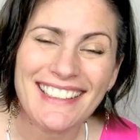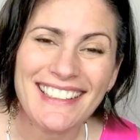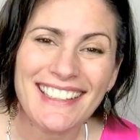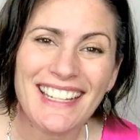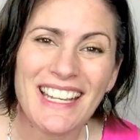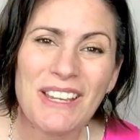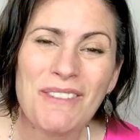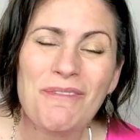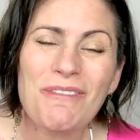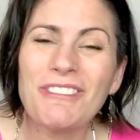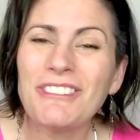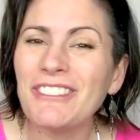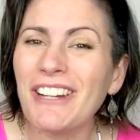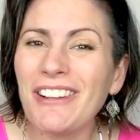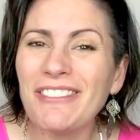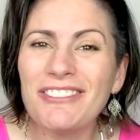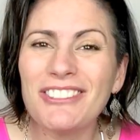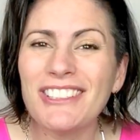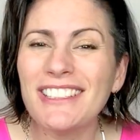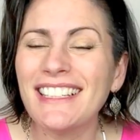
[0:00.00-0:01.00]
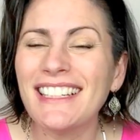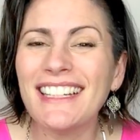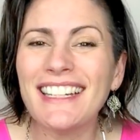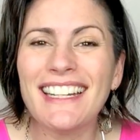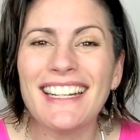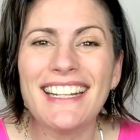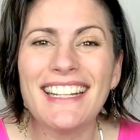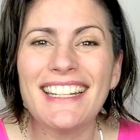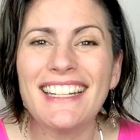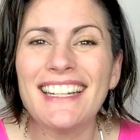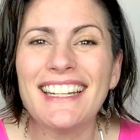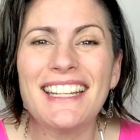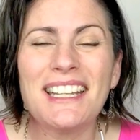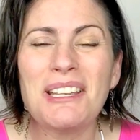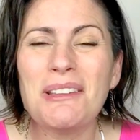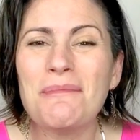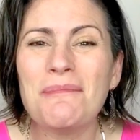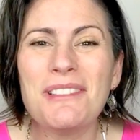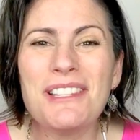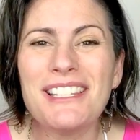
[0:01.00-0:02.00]
Keep reveling and
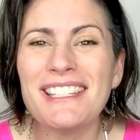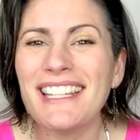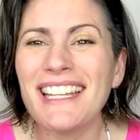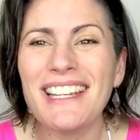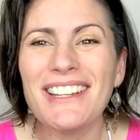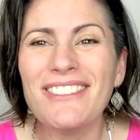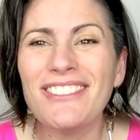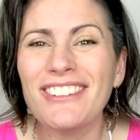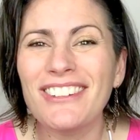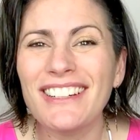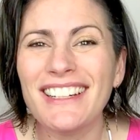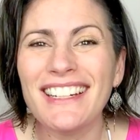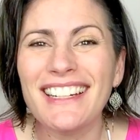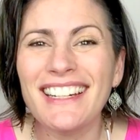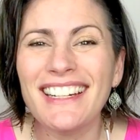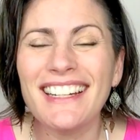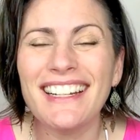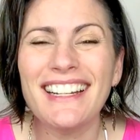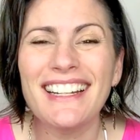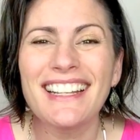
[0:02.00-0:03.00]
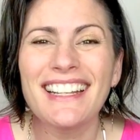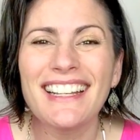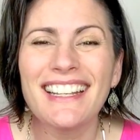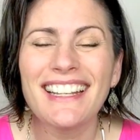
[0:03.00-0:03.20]
keep savoring